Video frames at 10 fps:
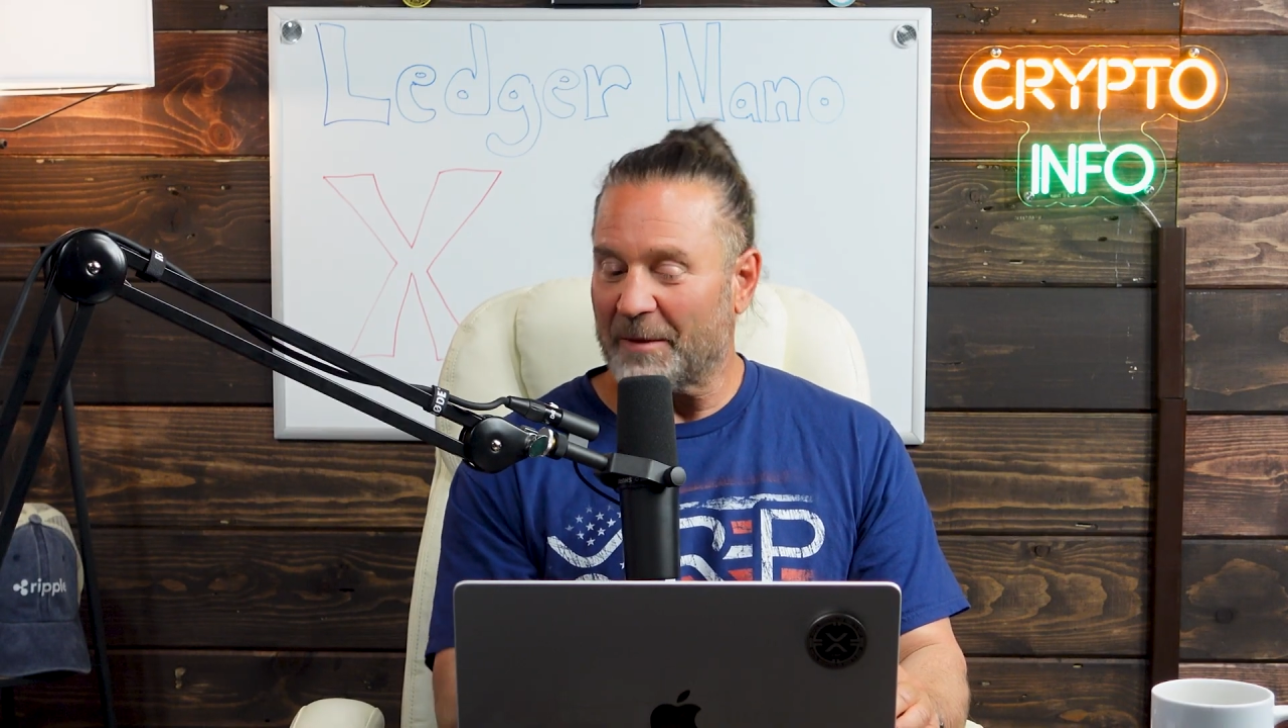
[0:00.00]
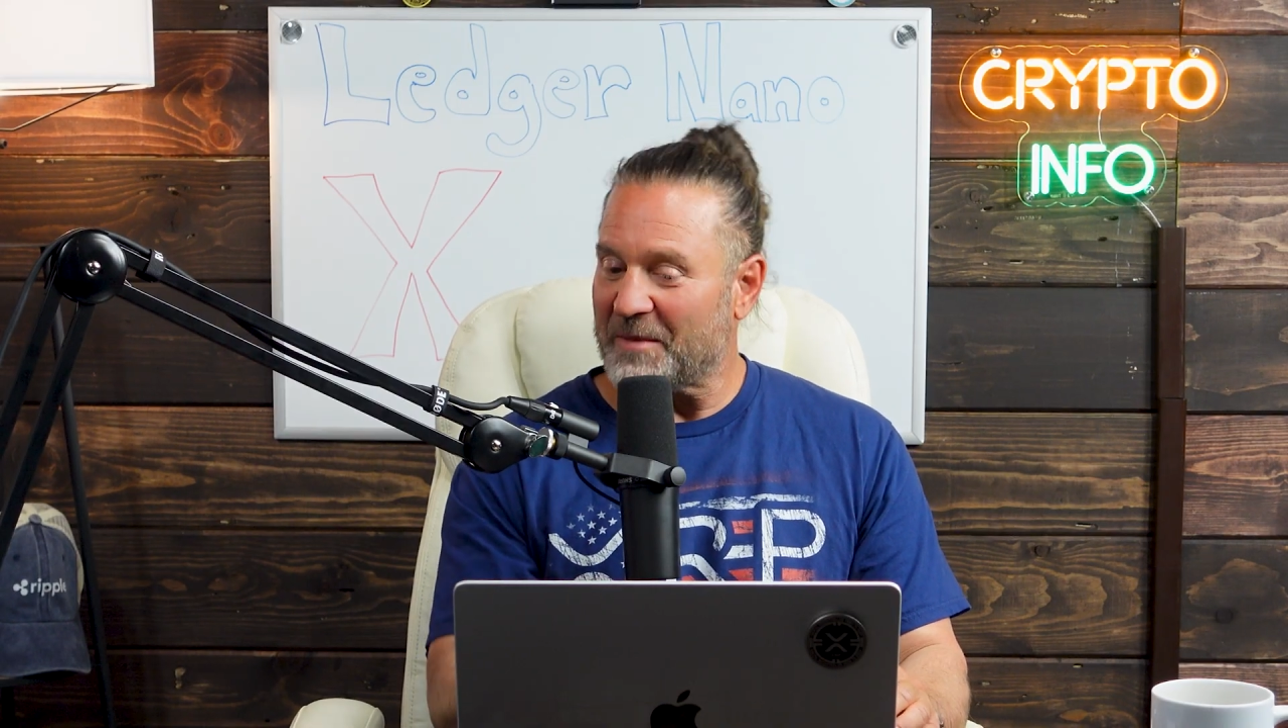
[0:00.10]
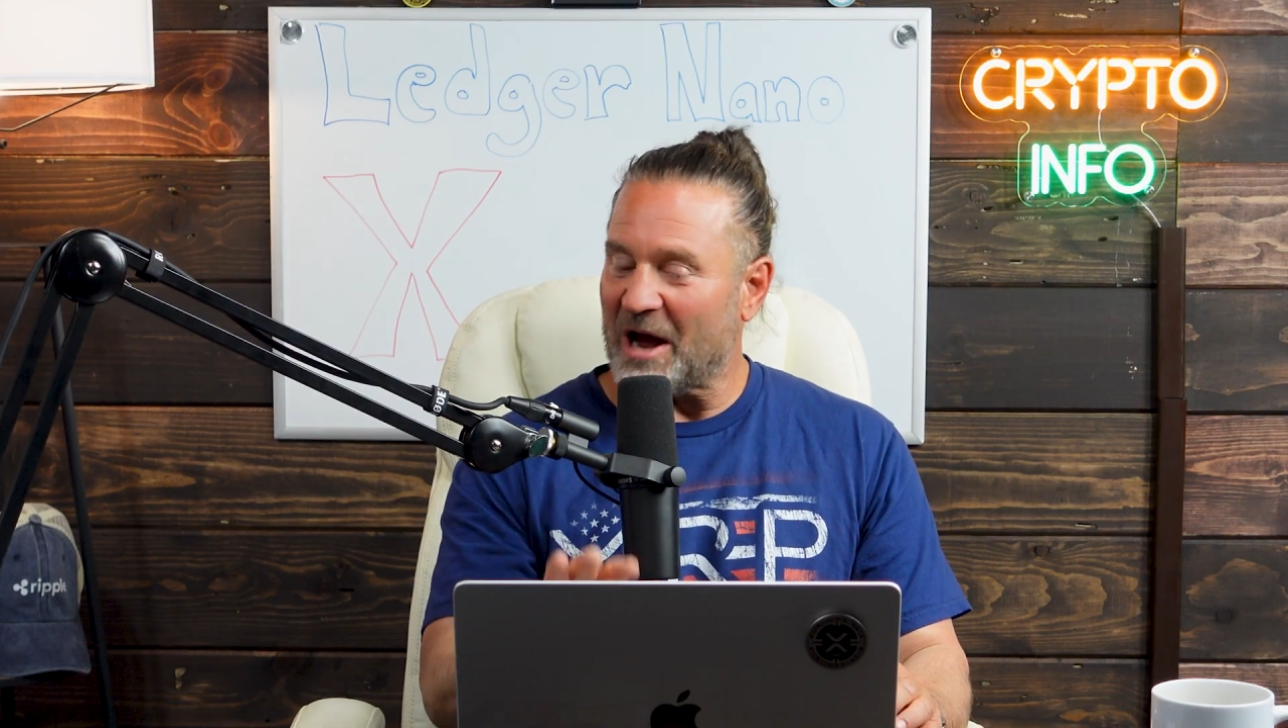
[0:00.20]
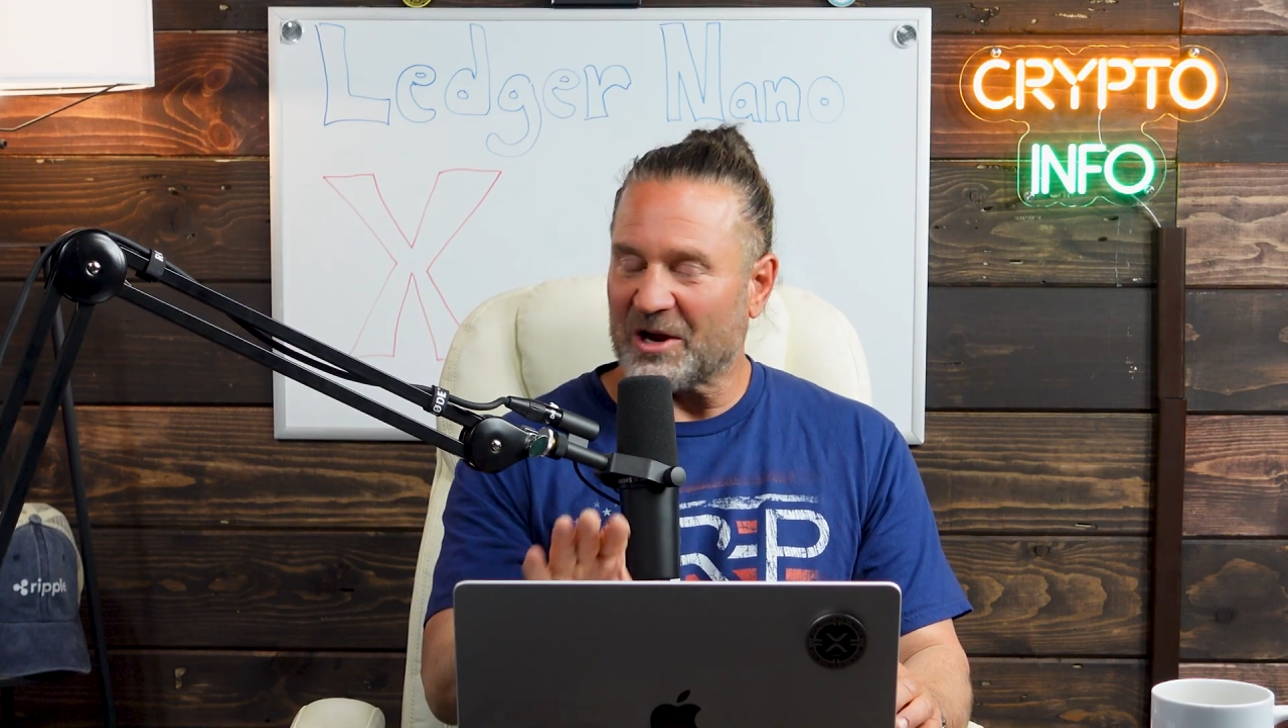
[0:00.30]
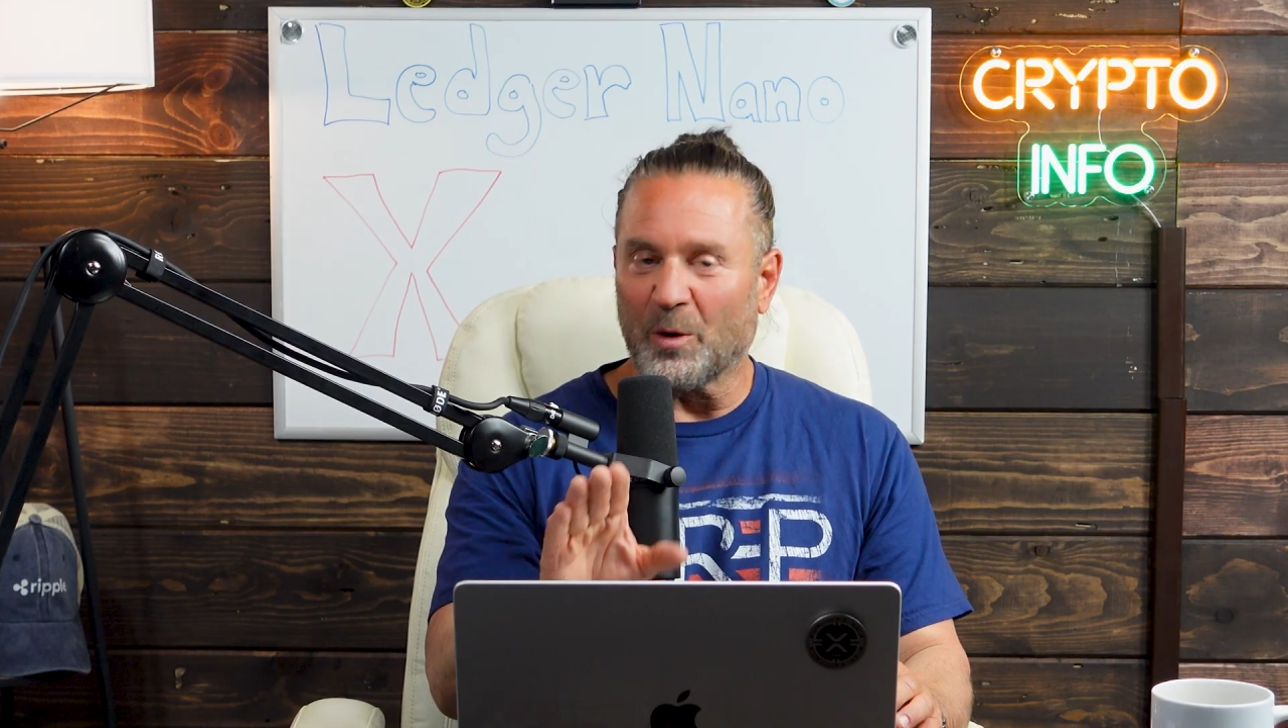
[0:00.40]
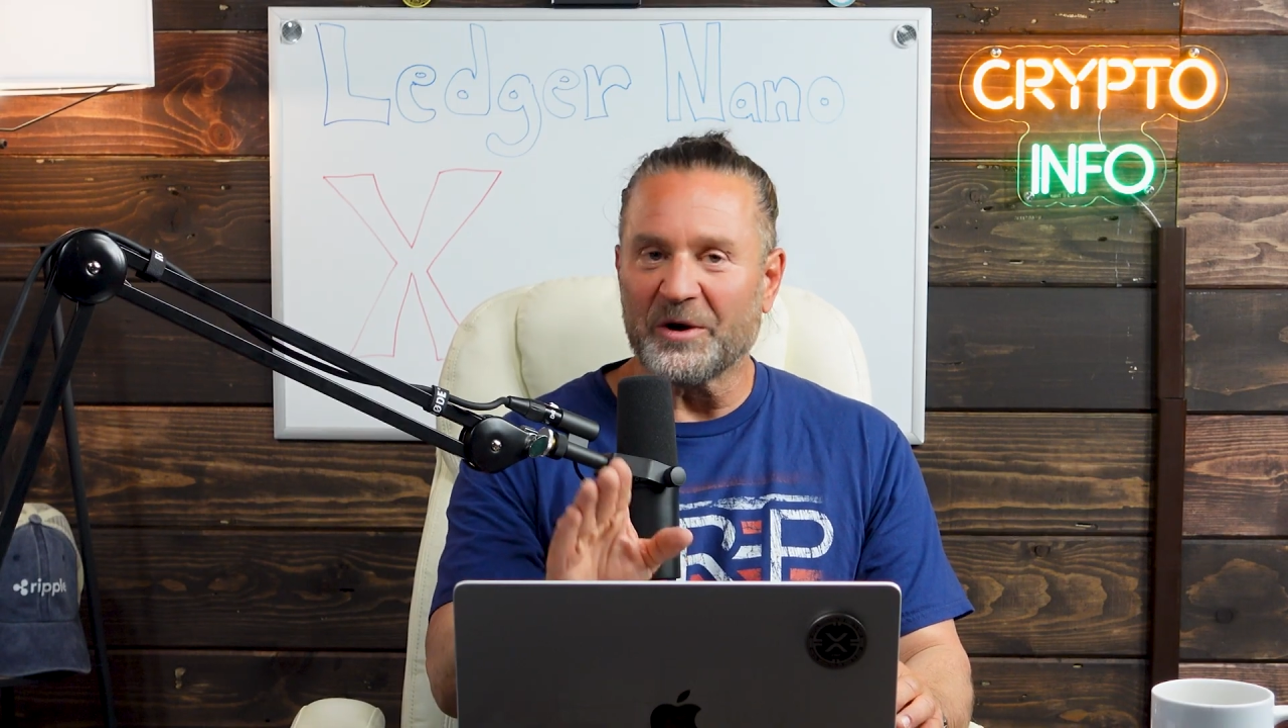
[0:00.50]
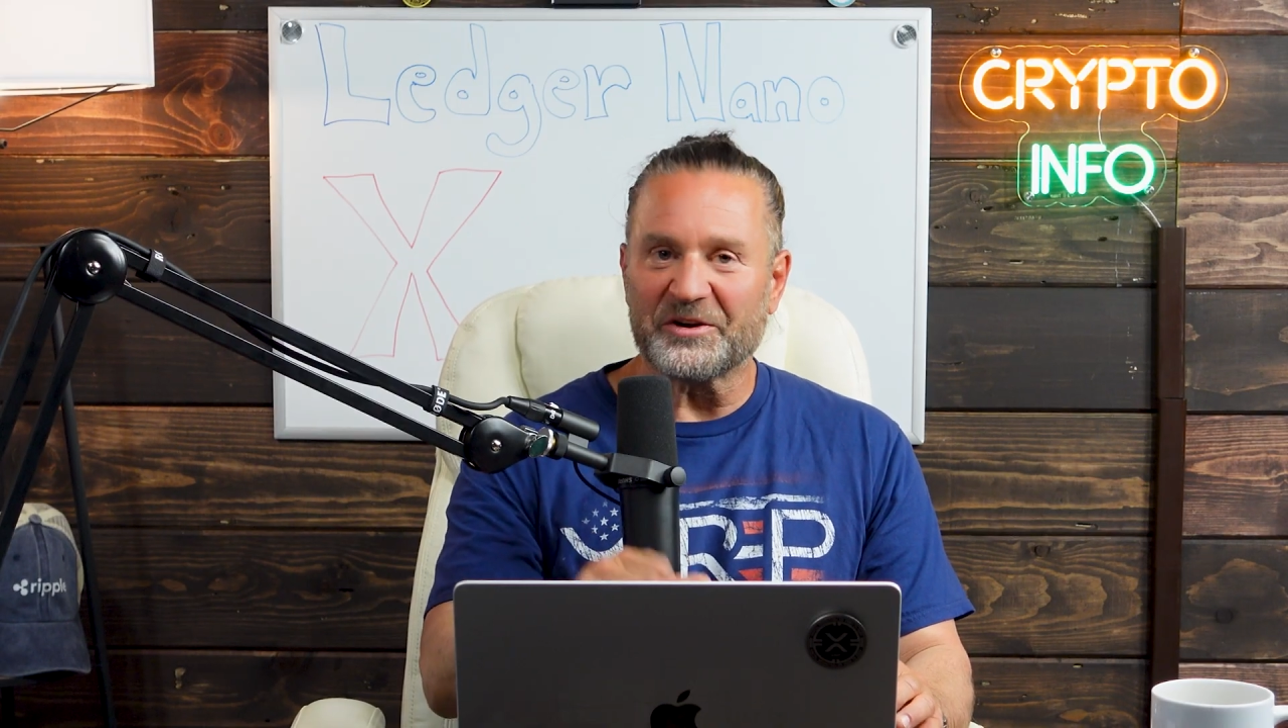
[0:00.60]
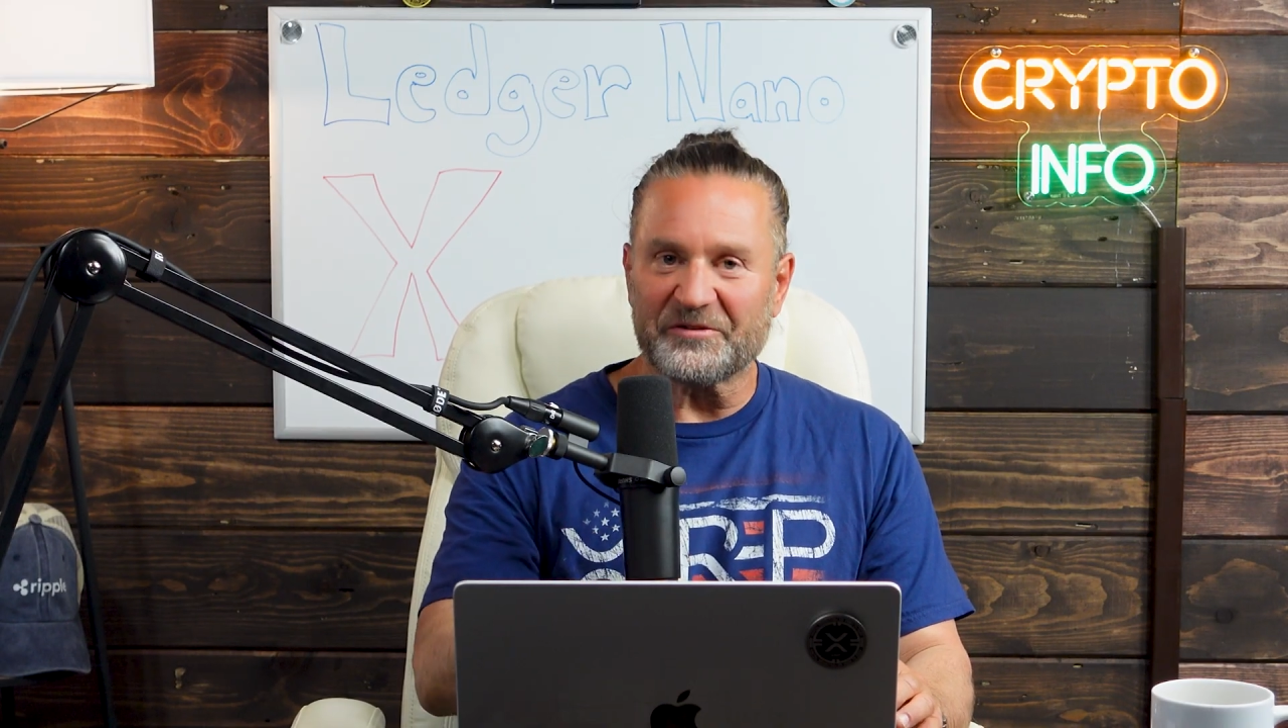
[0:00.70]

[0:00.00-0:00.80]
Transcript: and I'm not going